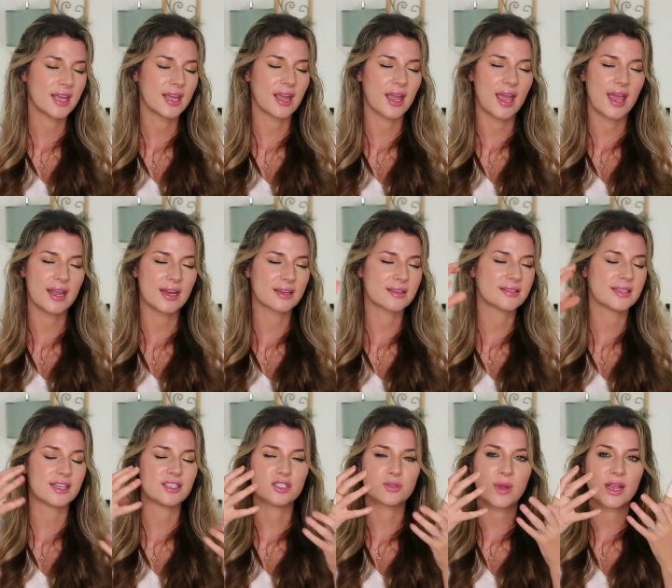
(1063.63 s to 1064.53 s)
Thing. It
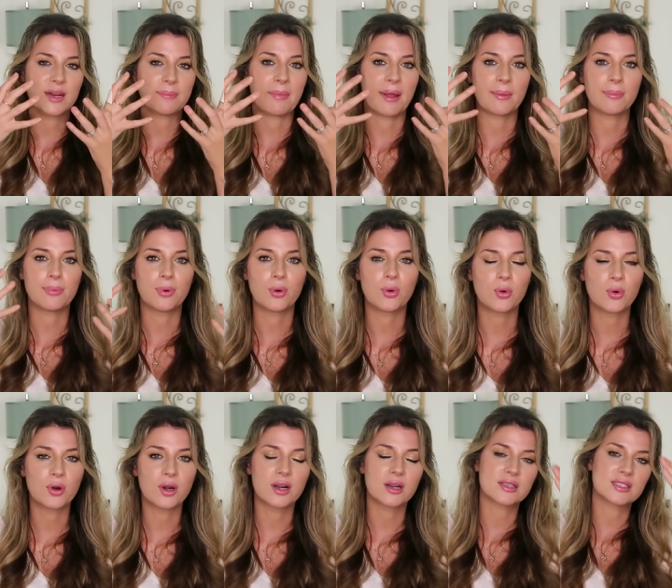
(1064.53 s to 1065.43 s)
accentuated my
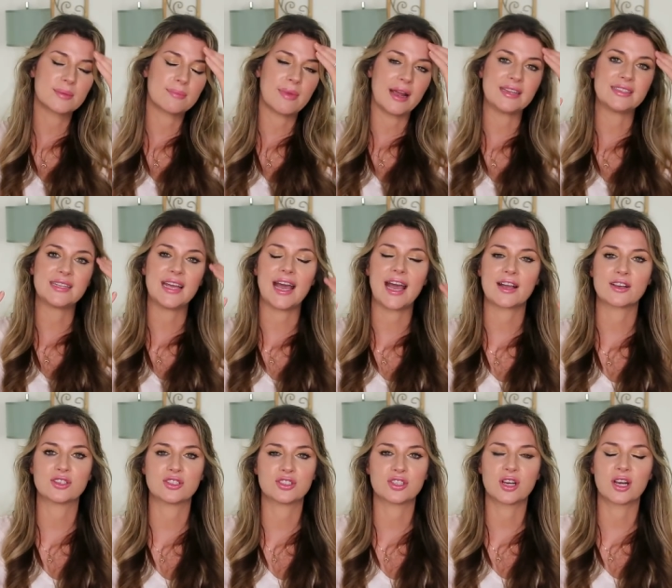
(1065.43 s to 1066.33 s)
pores, my
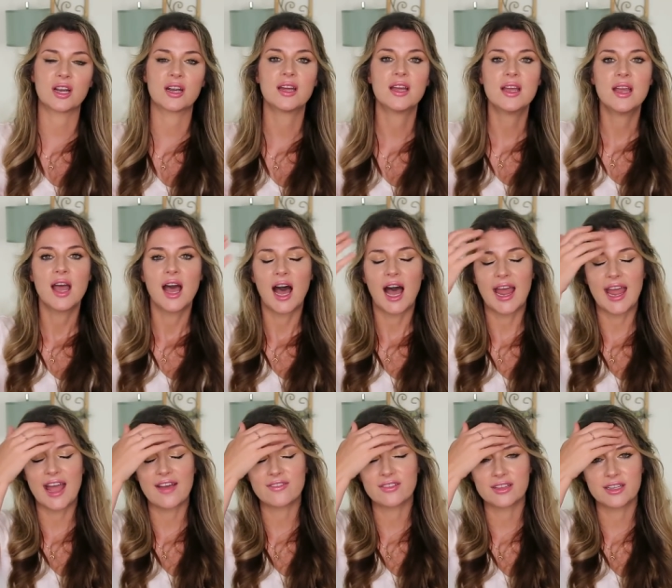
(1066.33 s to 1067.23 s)
texture.
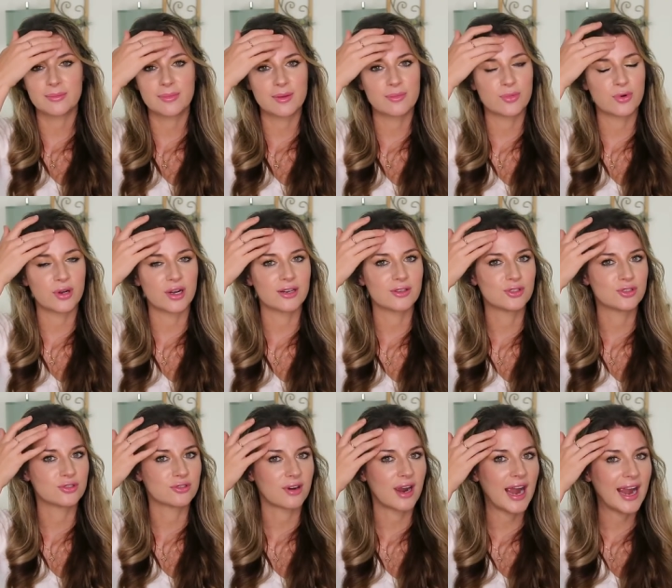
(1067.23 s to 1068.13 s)
I have a little bit
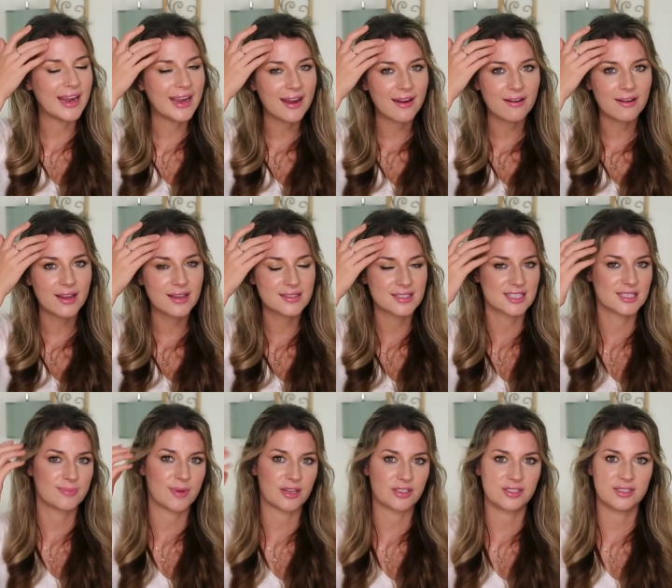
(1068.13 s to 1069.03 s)
more dry areas,
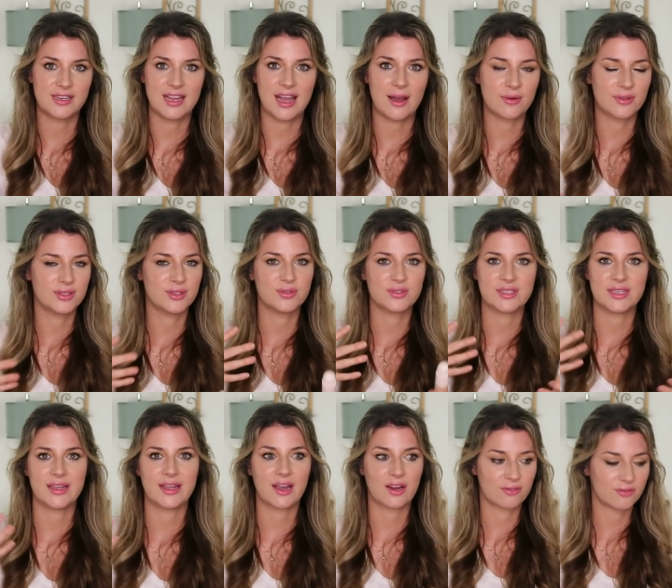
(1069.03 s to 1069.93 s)
especially now with
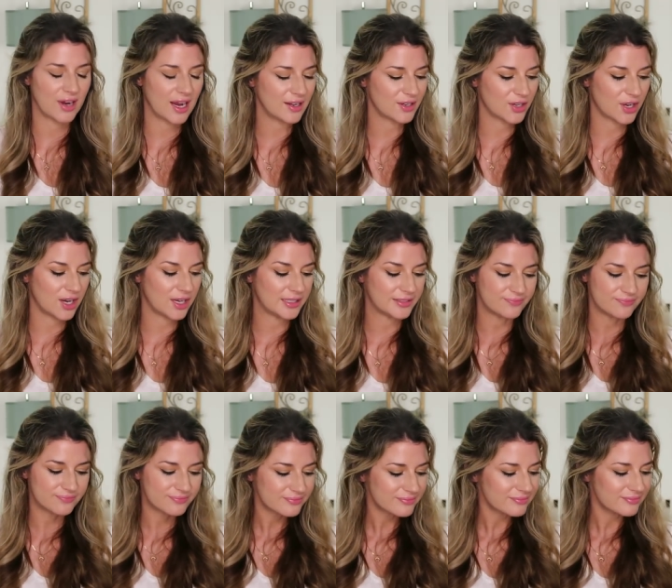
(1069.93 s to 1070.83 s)
using a
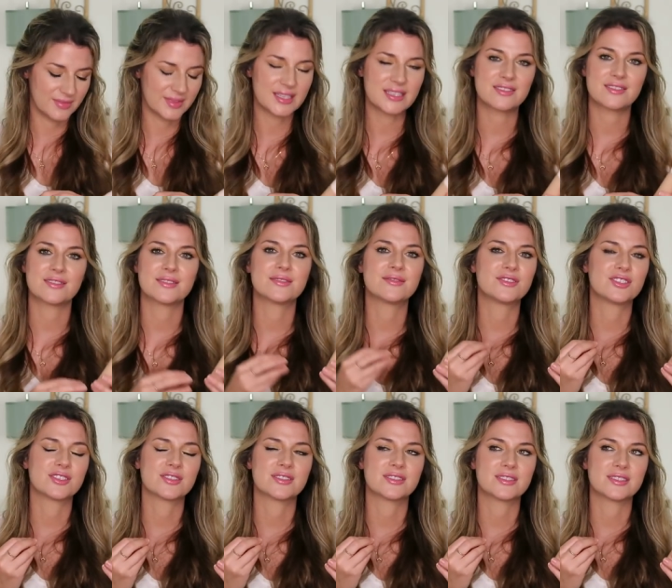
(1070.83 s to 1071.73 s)
retinol. This
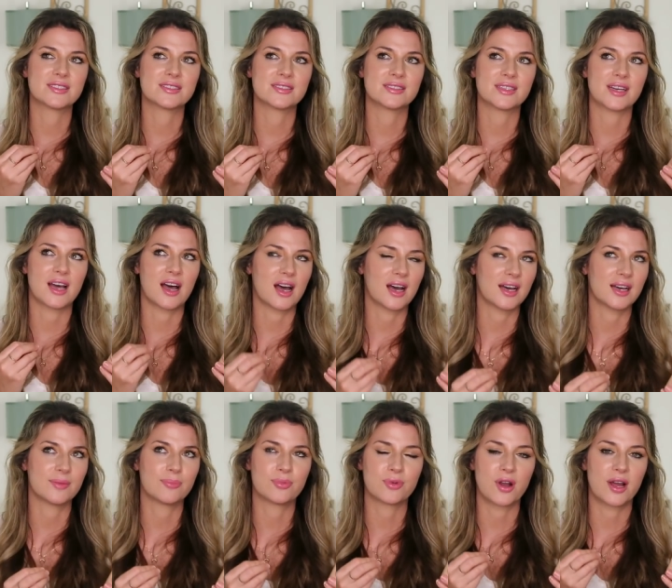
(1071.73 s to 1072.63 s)
just
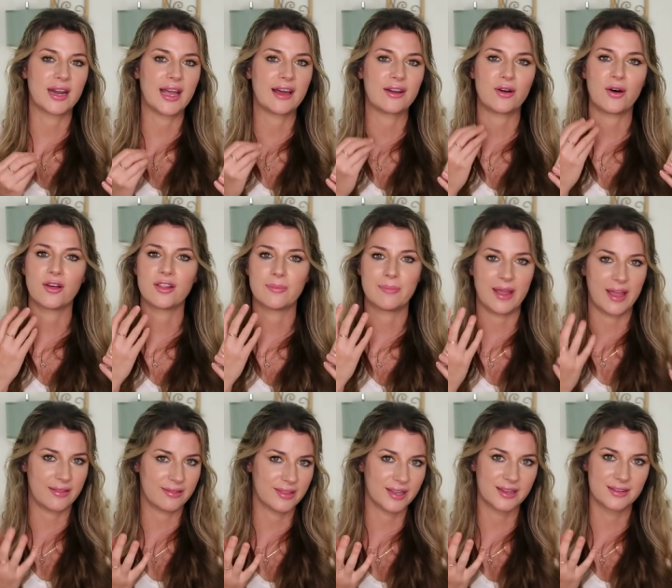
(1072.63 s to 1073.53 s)
ugh, brought out all the
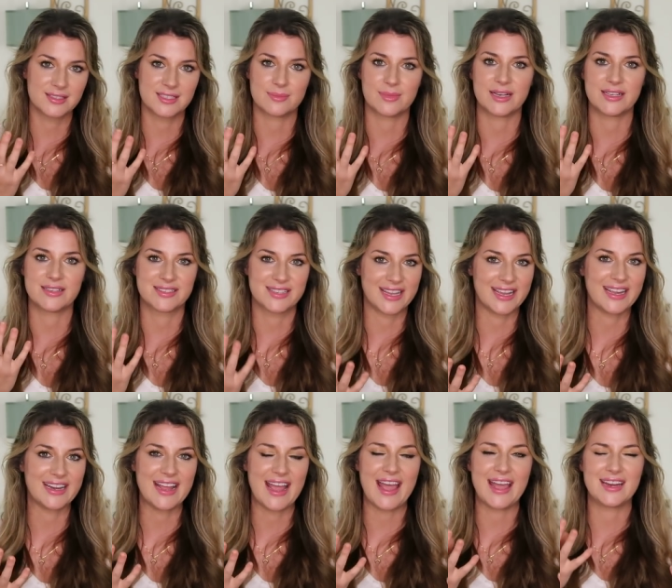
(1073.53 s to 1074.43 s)
bad things in my
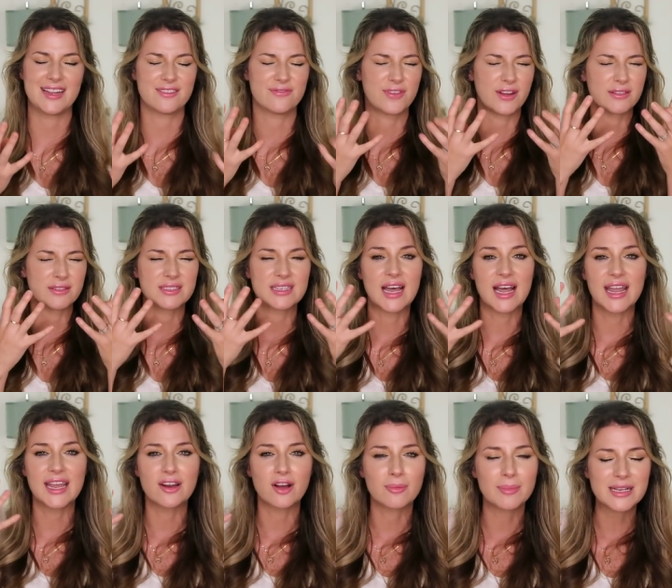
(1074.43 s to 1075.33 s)
skin and it felt
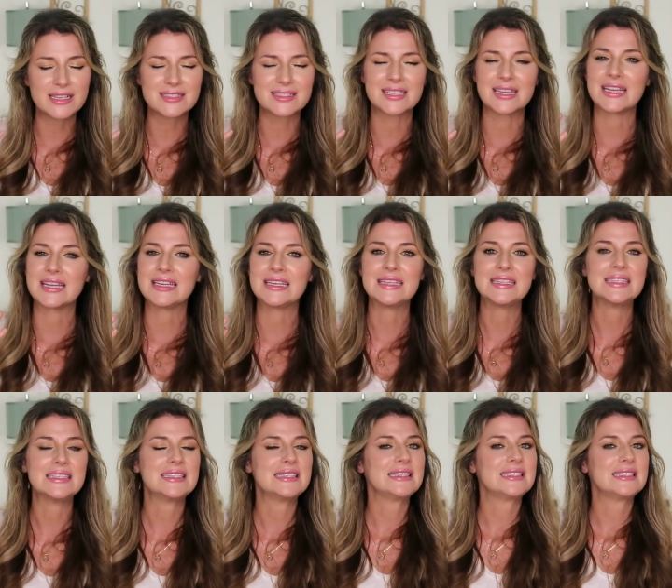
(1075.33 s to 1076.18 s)
tight on my skin